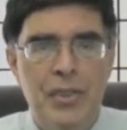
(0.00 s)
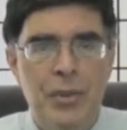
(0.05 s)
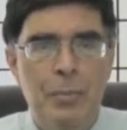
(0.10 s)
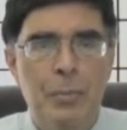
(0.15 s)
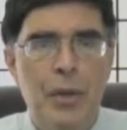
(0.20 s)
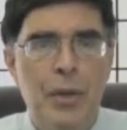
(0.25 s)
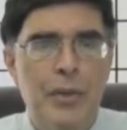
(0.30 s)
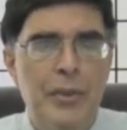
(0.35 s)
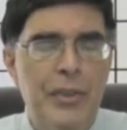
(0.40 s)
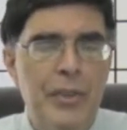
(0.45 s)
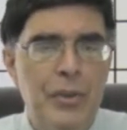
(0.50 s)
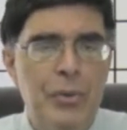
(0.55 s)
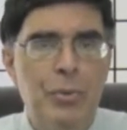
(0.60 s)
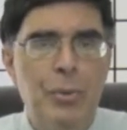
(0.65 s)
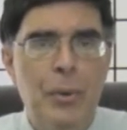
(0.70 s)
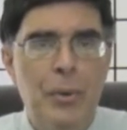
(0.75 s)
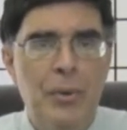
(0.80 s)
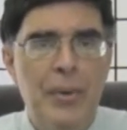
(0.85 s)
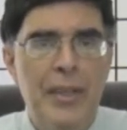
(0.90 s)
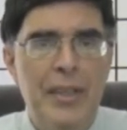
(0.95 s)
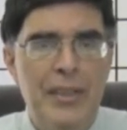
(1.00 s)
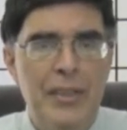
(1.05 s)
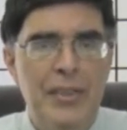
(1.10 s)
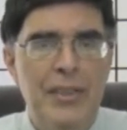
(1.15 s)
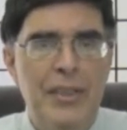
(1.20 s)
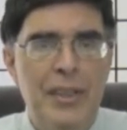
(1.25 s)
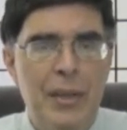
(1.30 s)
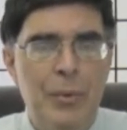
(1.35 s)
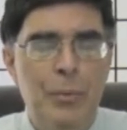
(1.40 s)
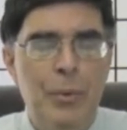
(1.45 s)
So Mark, let's roll
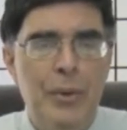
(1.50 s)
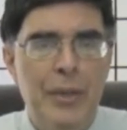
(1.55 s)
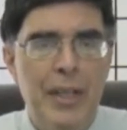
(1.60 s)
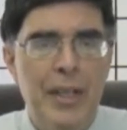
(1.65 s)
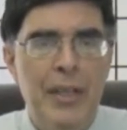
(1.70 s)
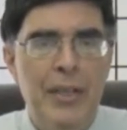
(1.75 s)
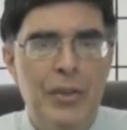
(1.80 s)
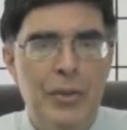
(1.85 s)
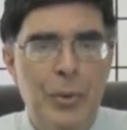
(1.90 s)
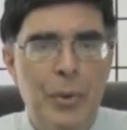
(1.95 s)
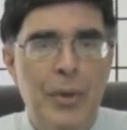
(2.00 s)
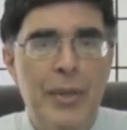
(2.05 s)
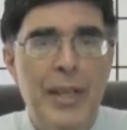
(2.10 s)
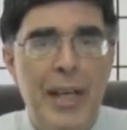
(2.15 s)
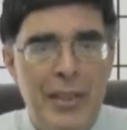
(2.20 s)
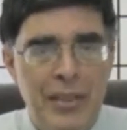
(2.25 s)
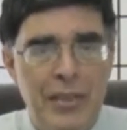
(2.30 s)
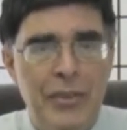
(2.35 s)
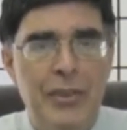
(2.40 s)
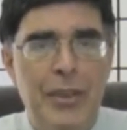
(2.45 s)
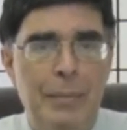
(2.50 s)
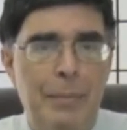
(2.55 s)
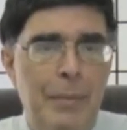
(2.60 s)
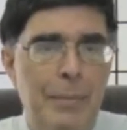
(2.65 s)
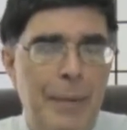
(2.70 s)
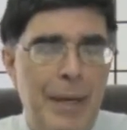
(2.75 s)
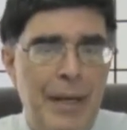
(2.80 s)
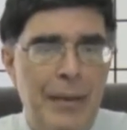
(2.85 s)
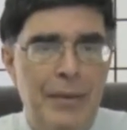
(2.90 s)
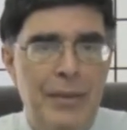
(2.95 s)
this, and then we'll get into our next clip
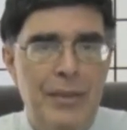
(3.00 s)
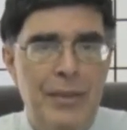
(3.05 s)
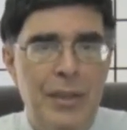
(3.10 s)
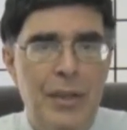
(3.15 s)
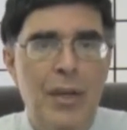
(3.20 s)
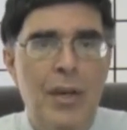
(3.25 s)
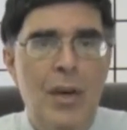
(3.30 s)
about